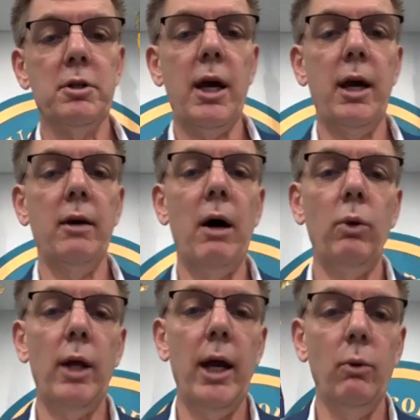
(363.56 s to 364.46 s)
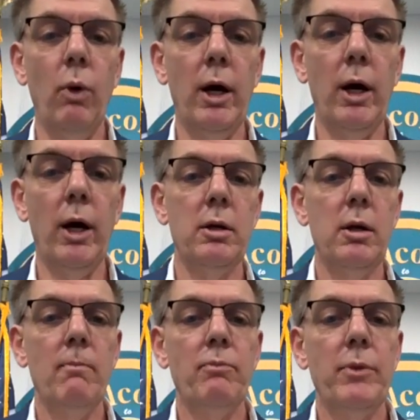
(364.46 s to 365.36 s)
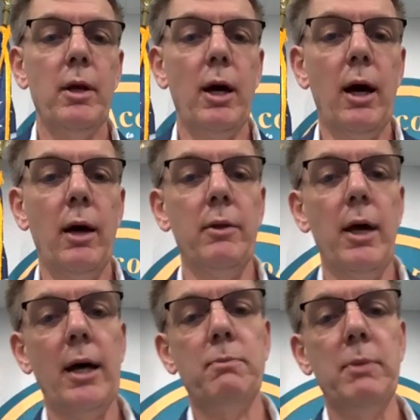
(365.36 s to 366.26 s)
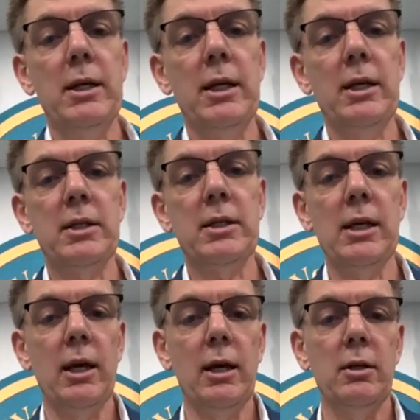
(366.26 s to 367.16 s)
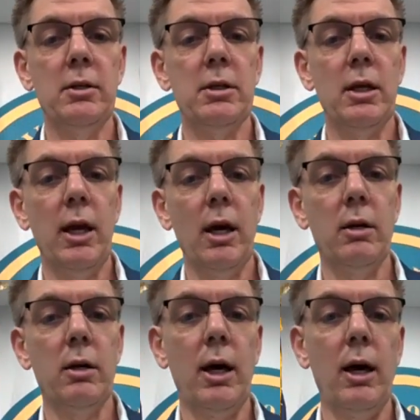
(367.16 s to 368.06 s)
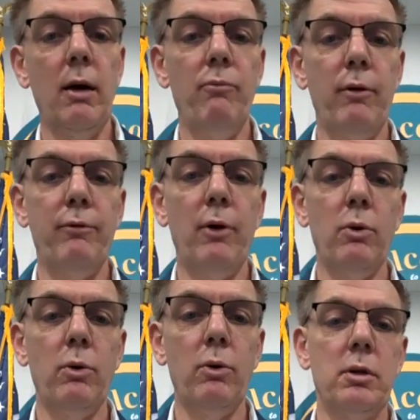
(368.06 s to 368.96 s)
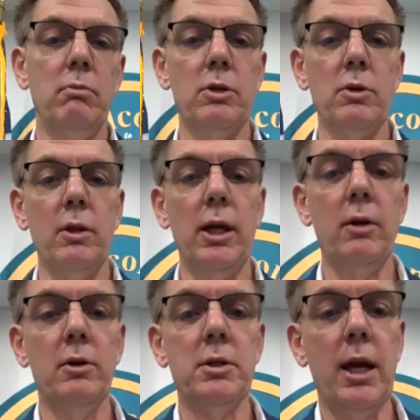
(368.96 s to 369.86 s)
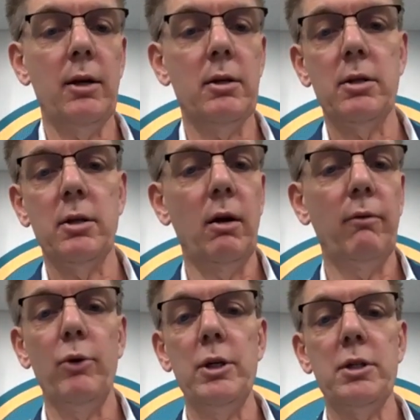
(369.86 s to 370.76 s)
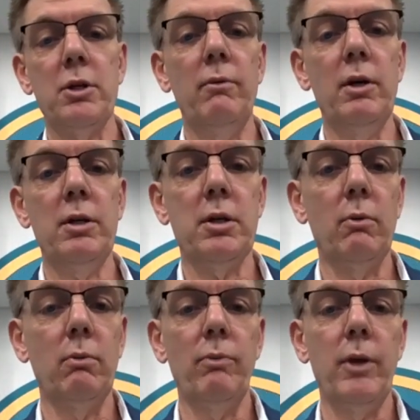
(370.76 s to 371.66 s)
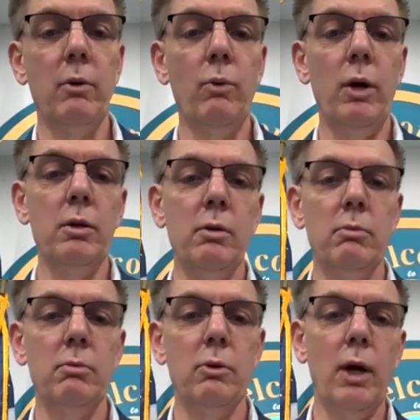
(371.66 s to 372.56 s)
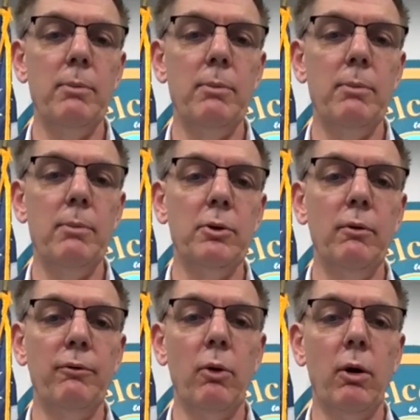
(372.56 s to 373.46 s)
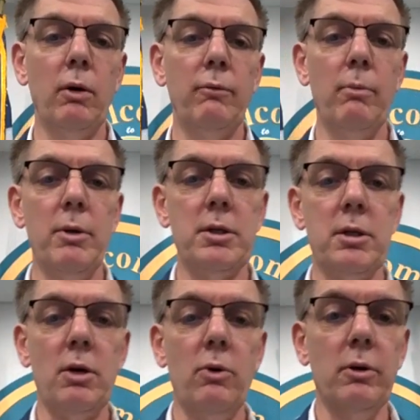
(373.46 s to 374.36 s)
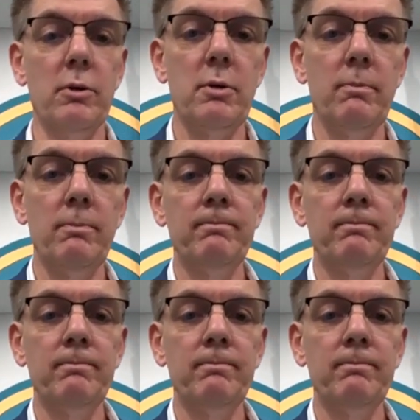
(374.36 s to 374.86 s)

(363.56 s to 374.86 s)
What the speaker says: and just kind of outline what the SBDC is, and for folks so that they understand it's free service and what you great people do for business owners.